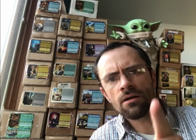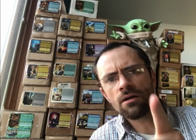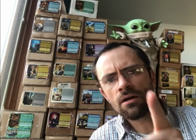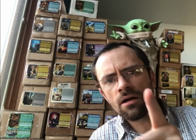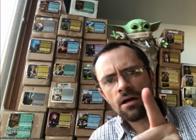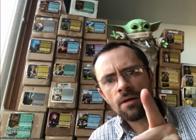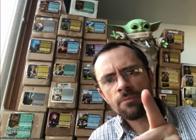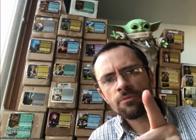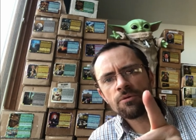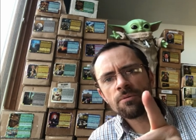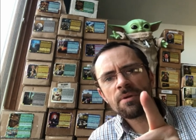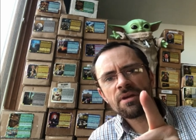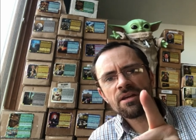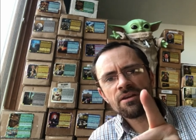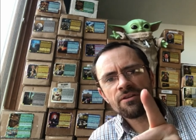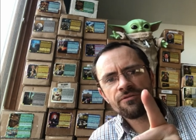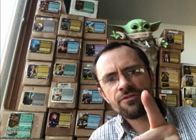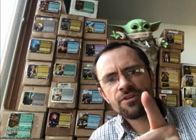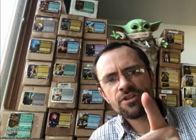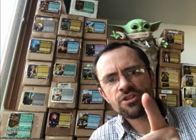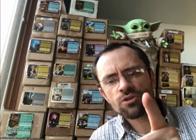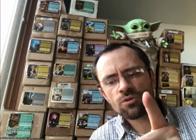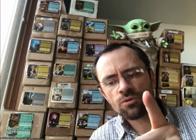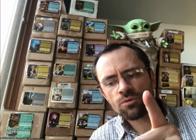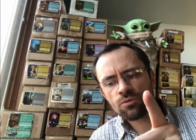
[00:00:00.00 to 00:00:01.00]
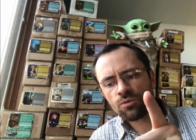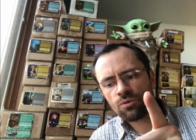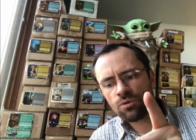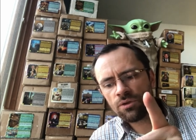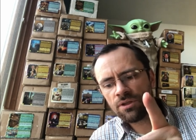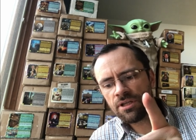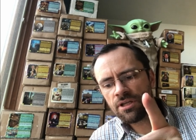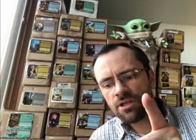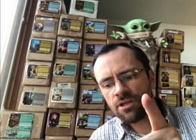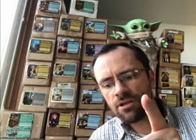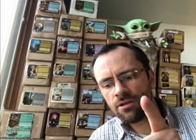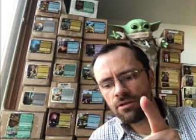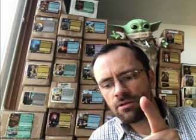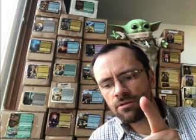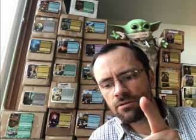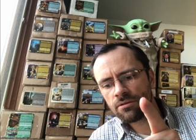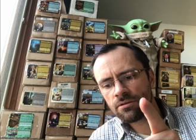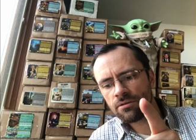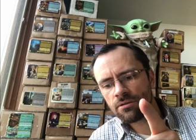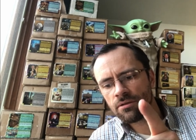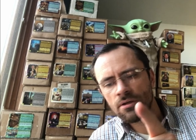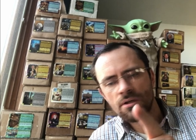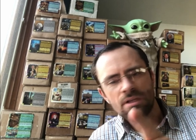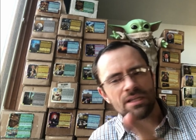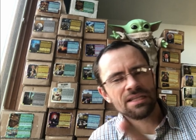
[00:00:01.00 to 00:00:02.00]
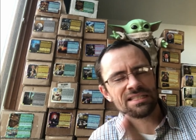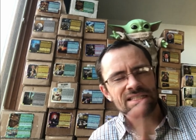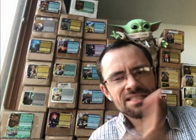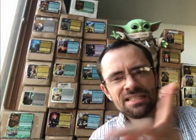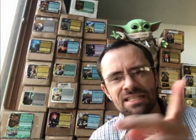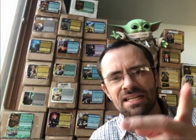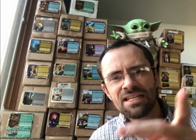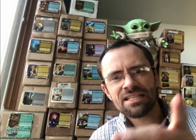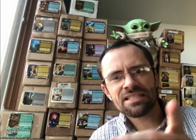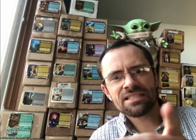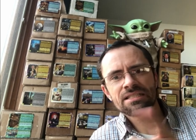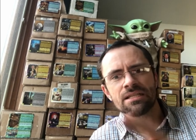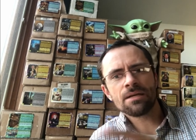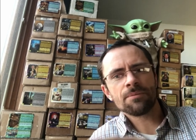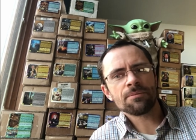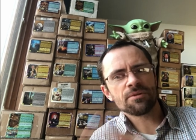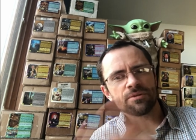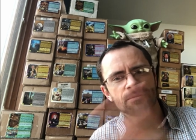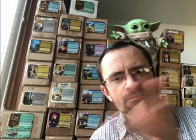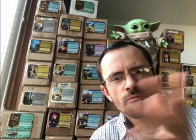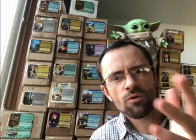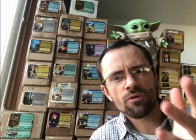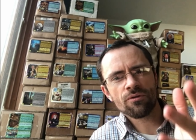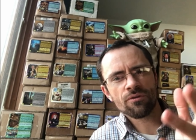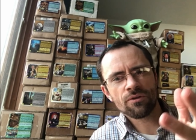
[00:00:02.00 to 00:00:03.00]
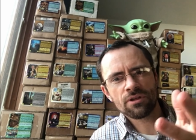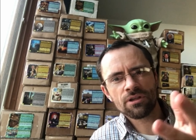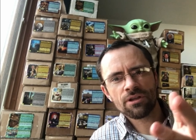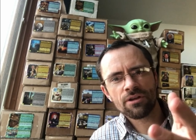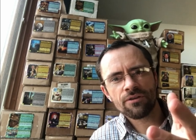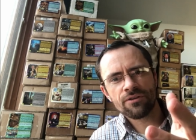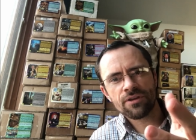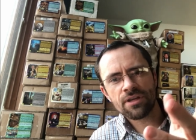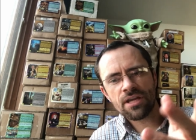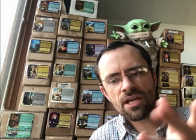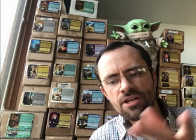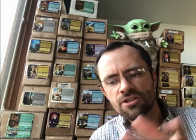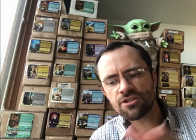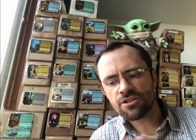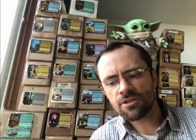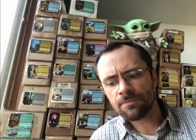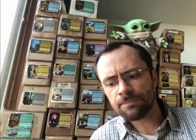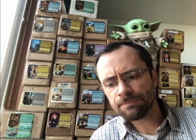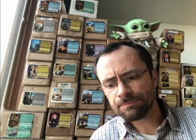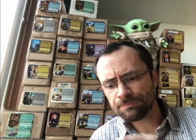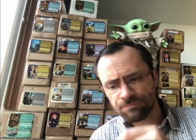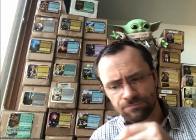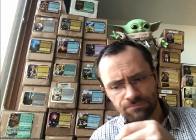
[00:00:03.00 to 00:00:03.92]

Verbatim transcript: I'm going to make an official ruling here. This is not a stump. It's more of a clarification.